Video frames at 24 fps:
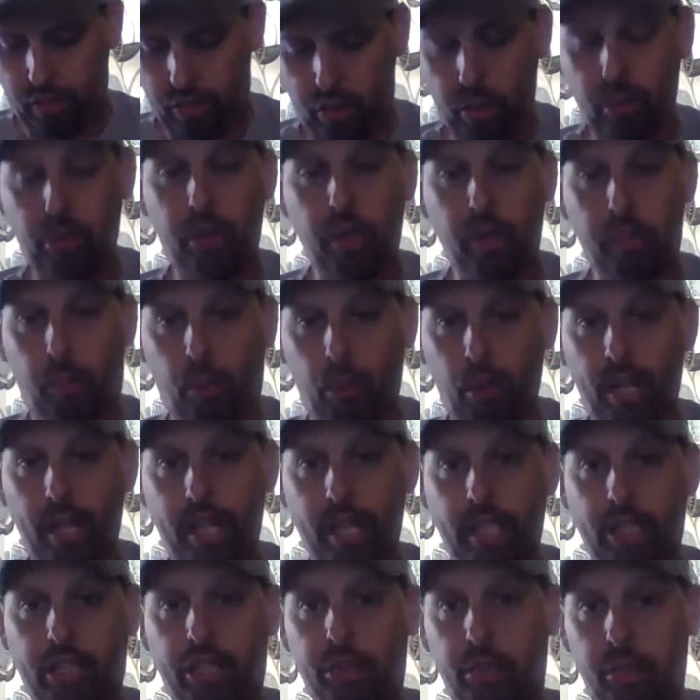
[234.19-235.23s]
through the
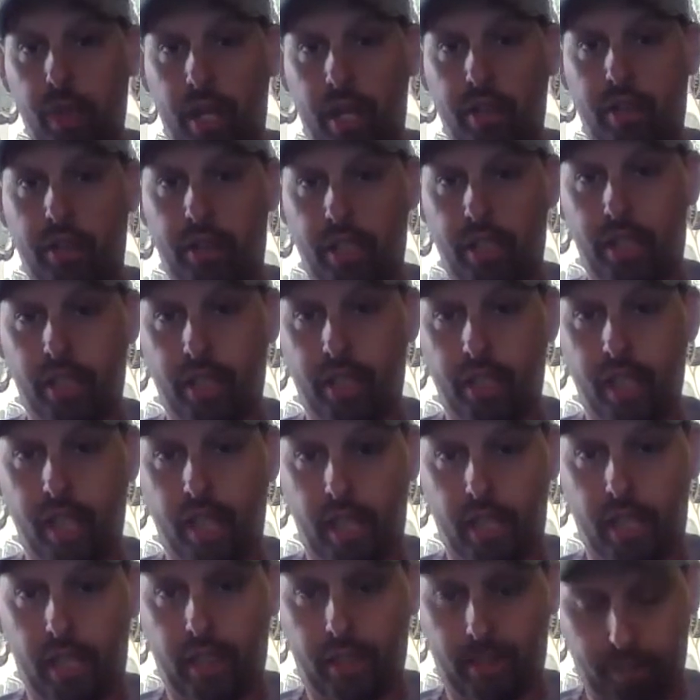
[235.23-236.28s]
bridge rather than the neck.